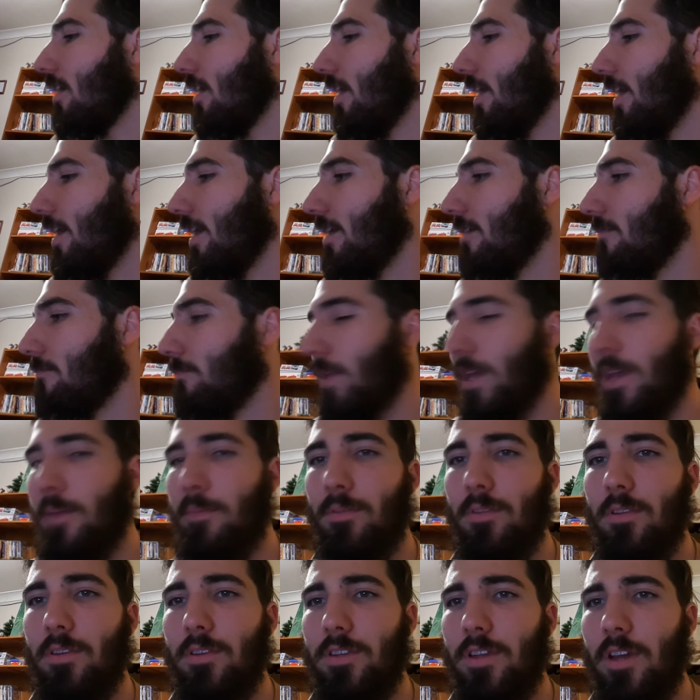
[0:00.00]
And
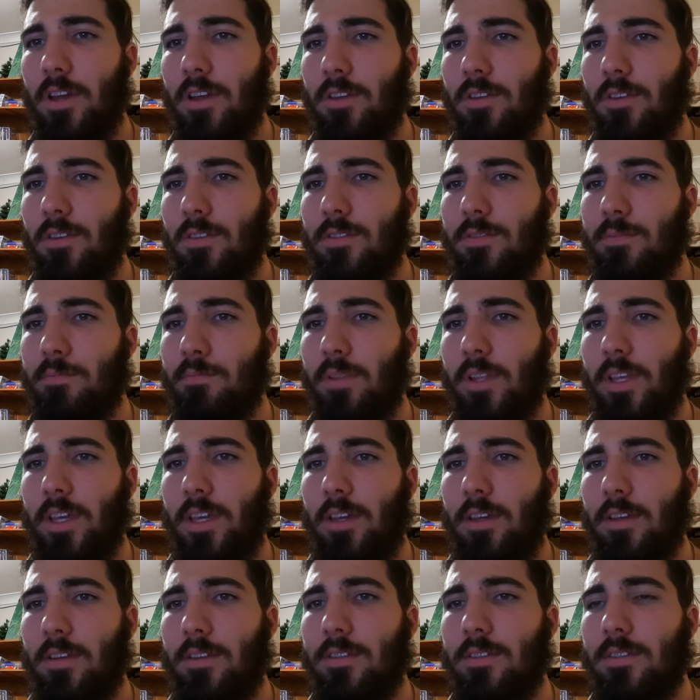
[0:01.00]
people who don't use
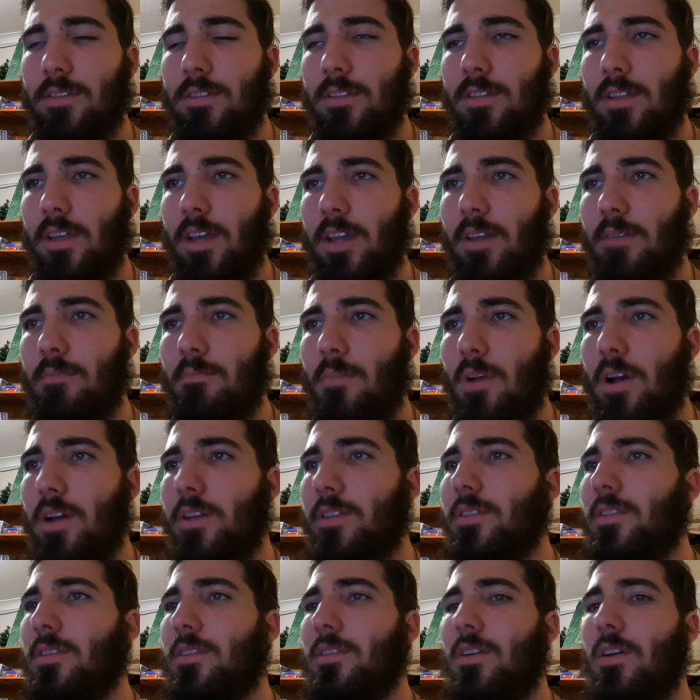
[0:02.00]
blinkers, like
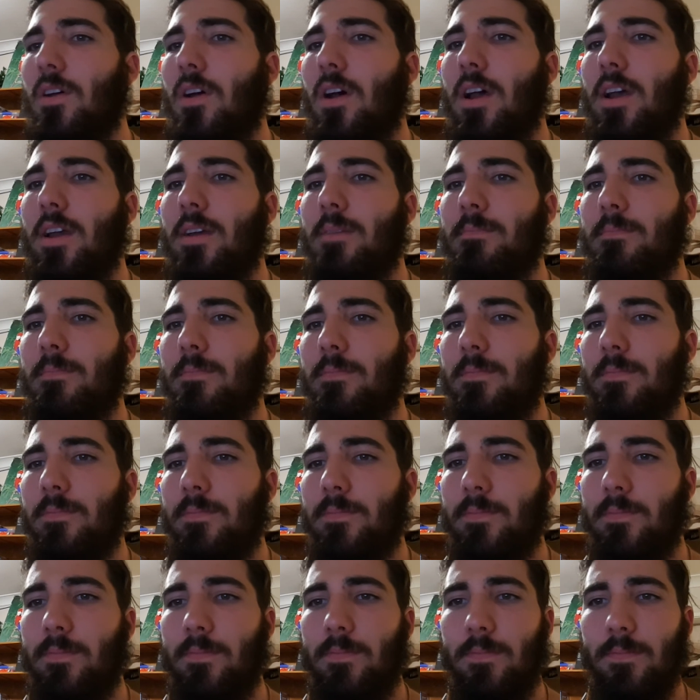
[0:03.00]
most of the time
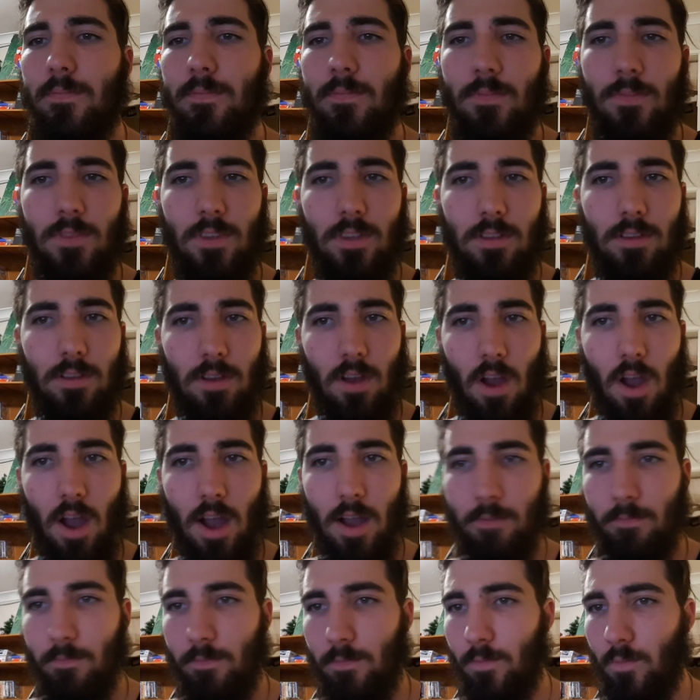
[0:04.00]

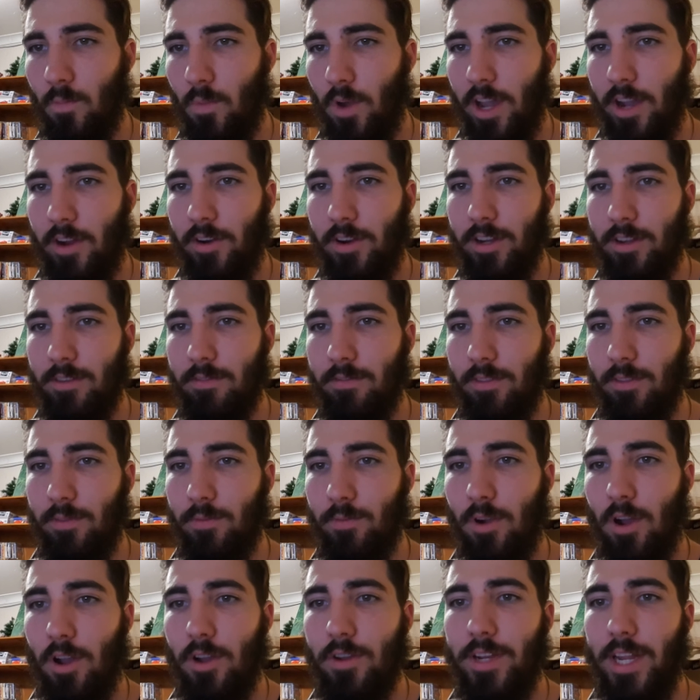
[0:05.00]
I'm wary of the
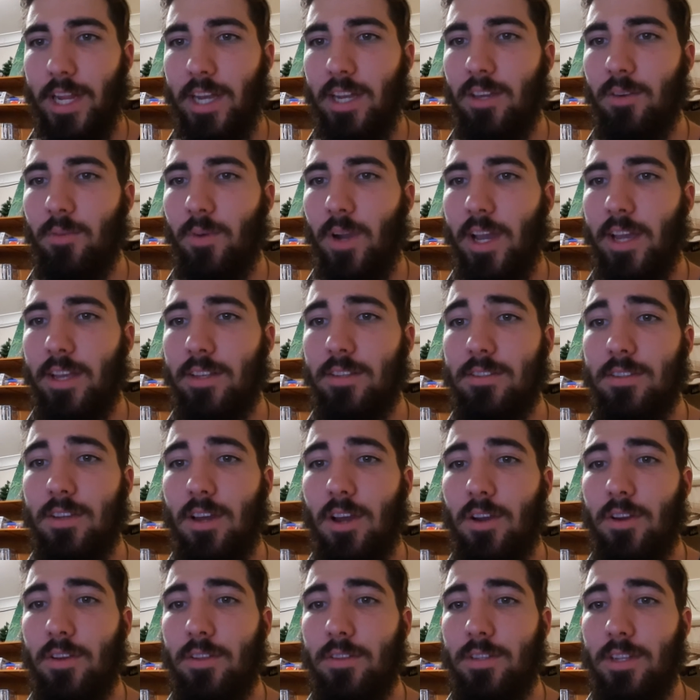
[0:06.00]
road anyway,
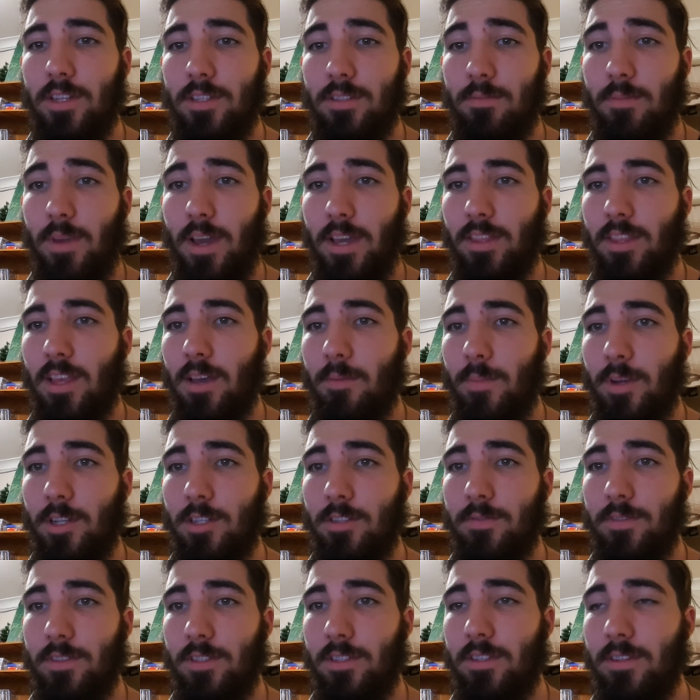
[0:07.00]
so it doesn't make that much
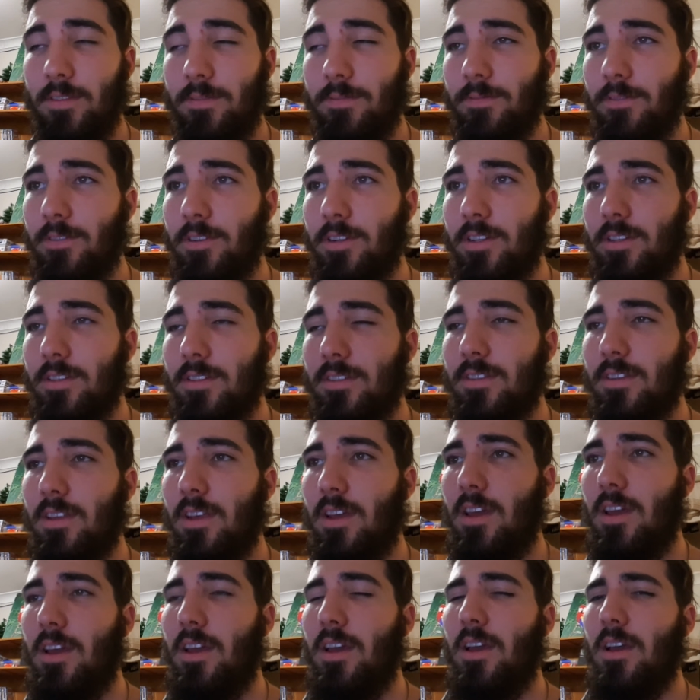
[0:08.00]
of a difference.
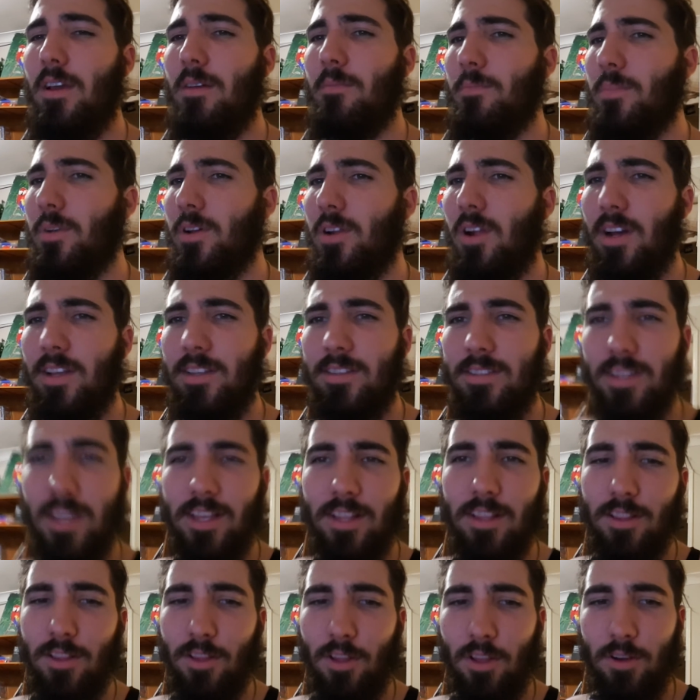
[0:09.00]
But I see
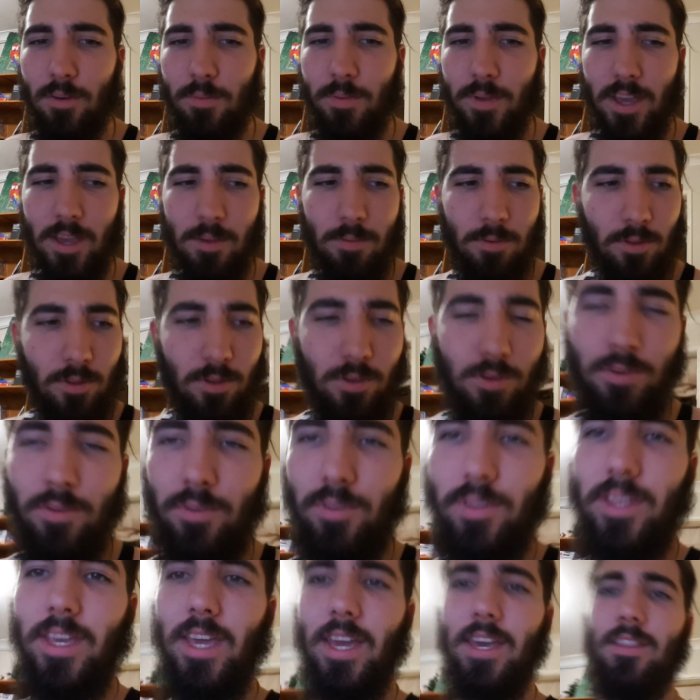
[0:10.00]
a lot of people who
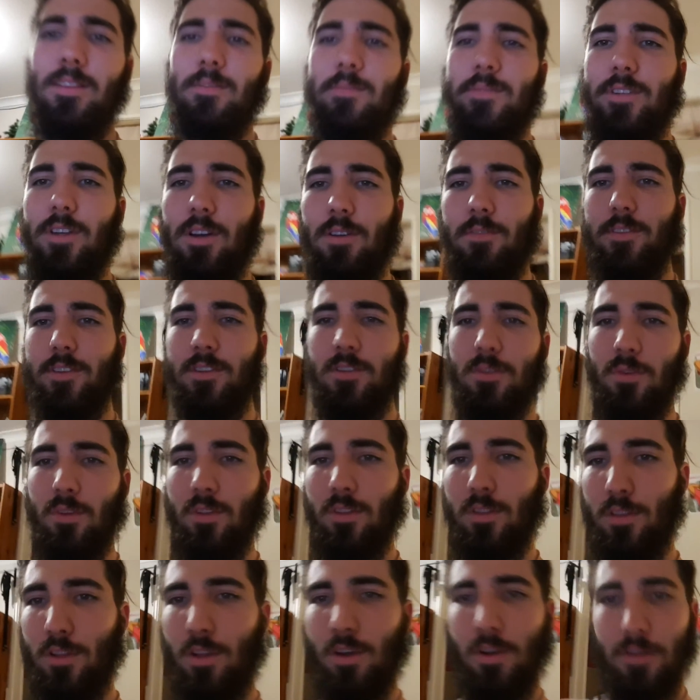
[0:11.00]
could get themselves into a
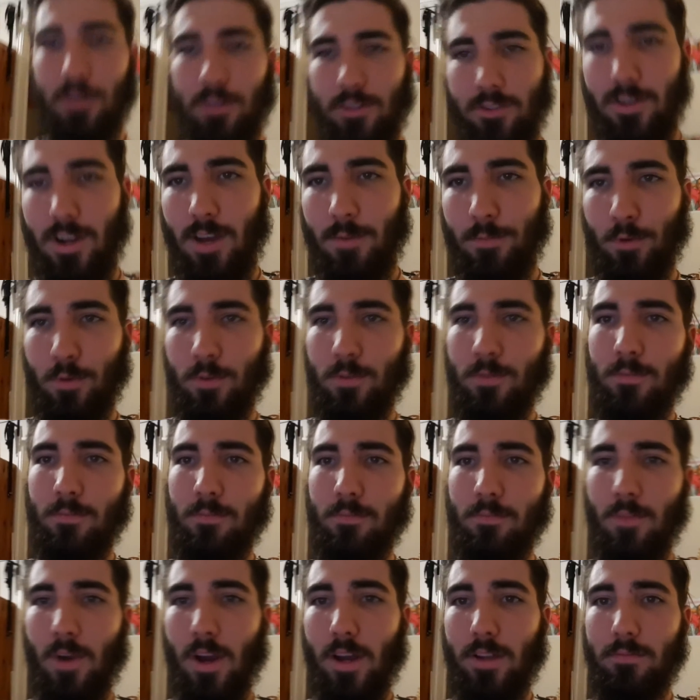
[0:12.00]
lot of trouble
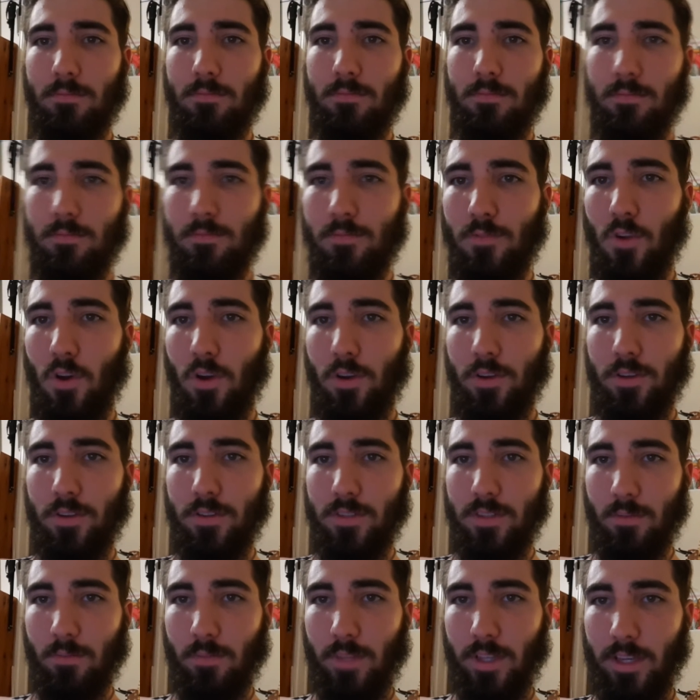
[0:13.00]
by not
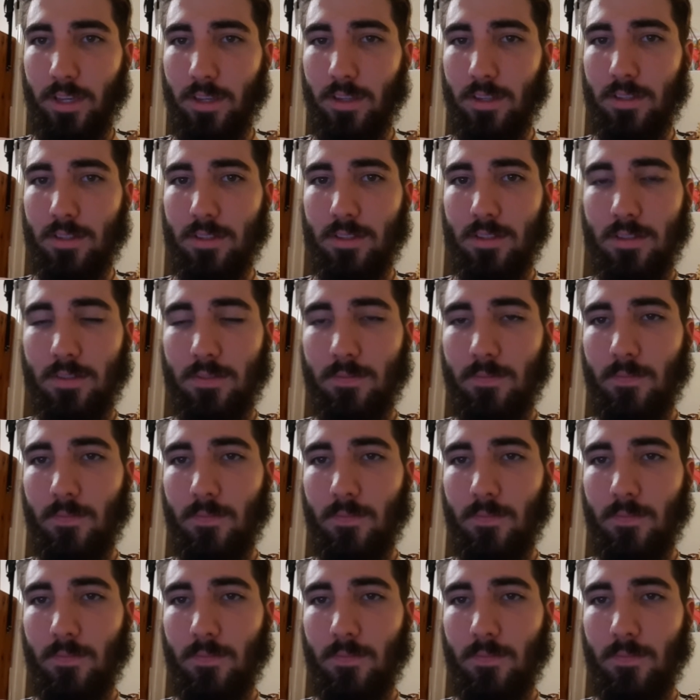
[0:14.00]
using blinkers.